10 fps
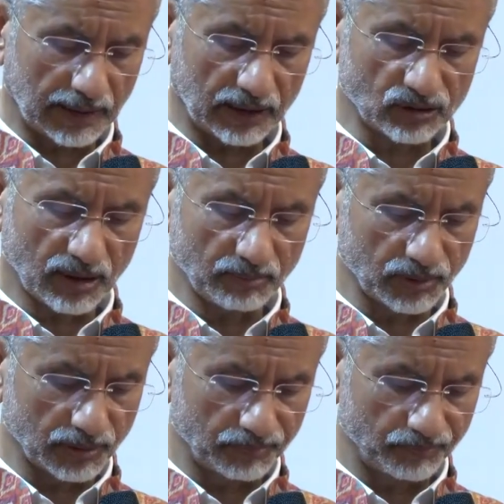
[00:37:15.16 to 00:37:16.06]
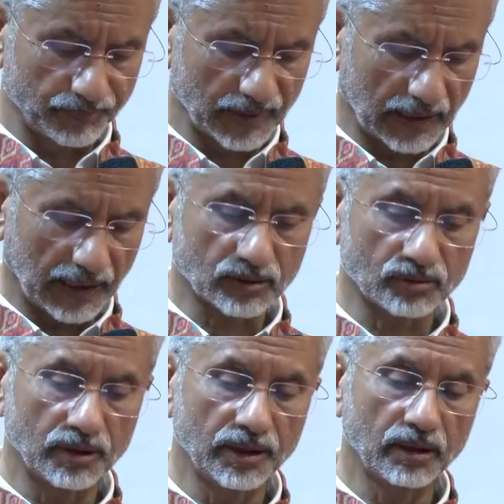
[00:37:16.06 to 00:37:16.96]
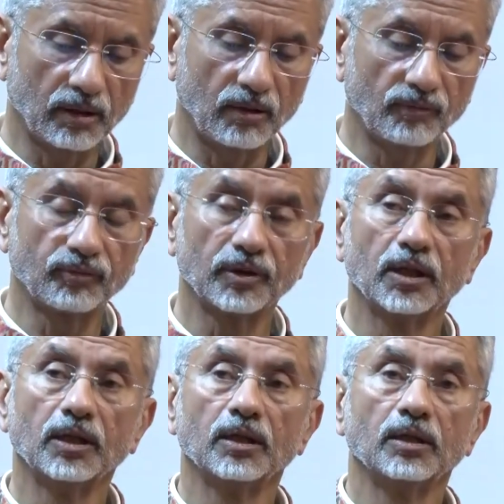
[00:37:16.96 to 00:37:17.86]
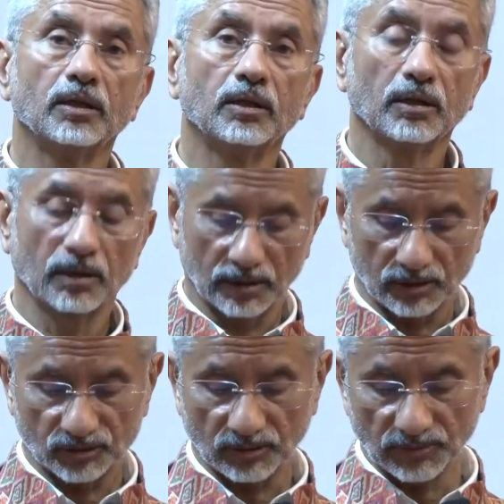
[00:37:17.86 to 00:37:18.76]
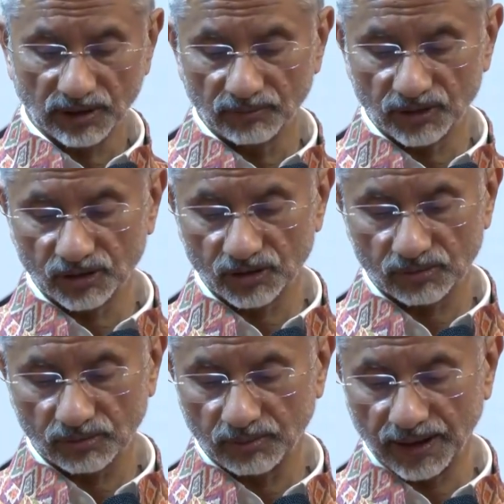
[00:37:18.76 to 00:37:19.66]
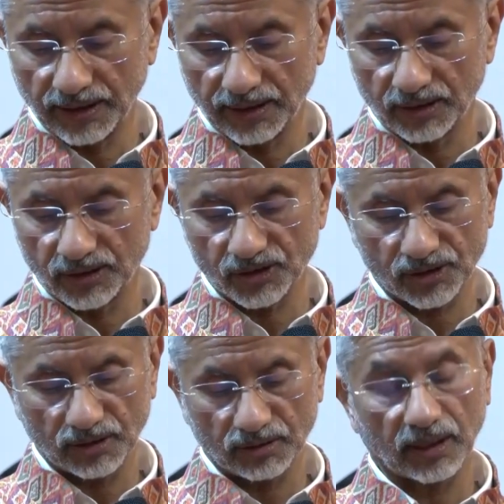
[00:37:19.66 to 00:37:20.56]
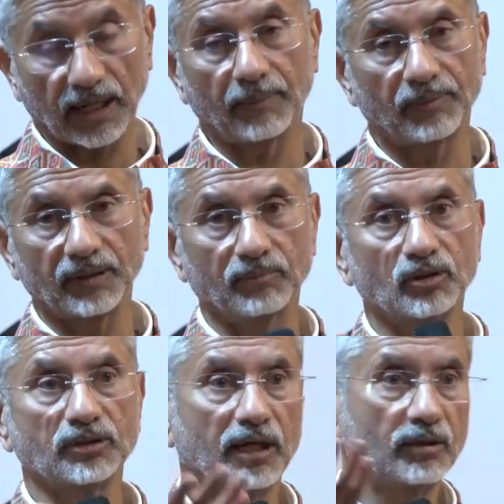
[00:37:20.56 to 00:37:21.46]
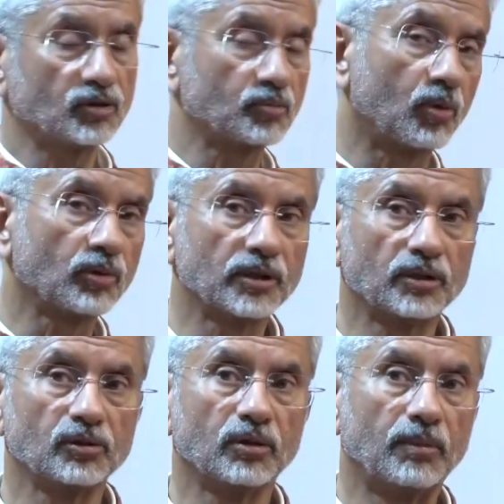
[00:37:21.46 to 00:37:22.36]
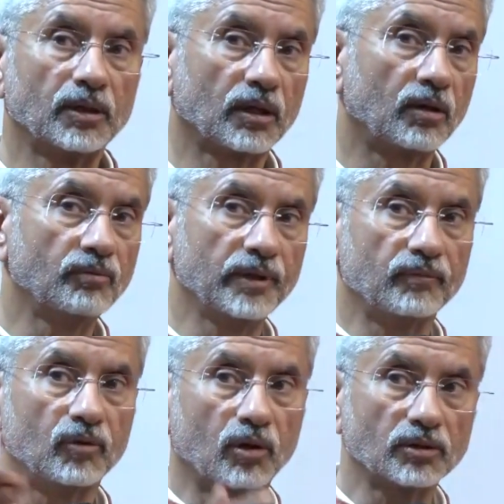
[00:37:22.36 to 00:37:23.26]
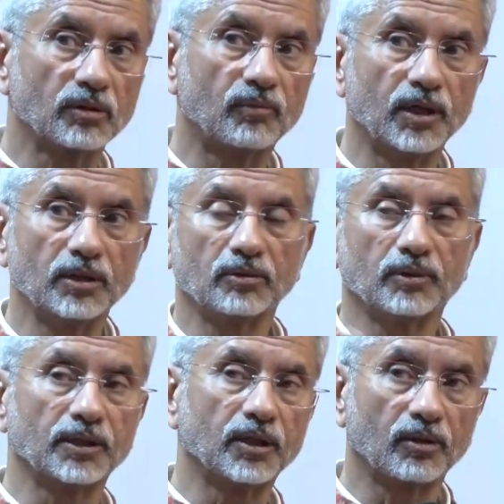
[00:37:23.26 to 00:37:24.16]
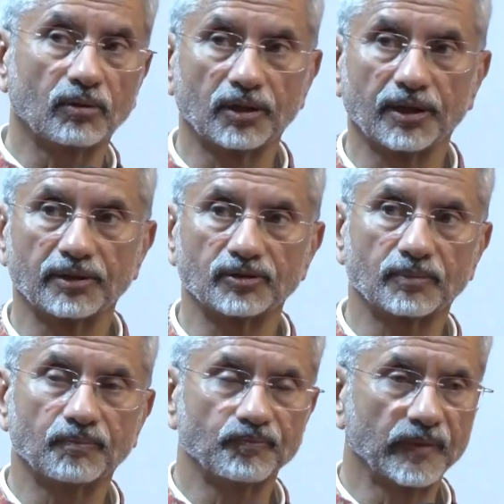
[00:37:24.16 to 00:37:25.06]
example actually of something which is very interesting happening, because I had spoken to you about how we have got the world together on terrorism.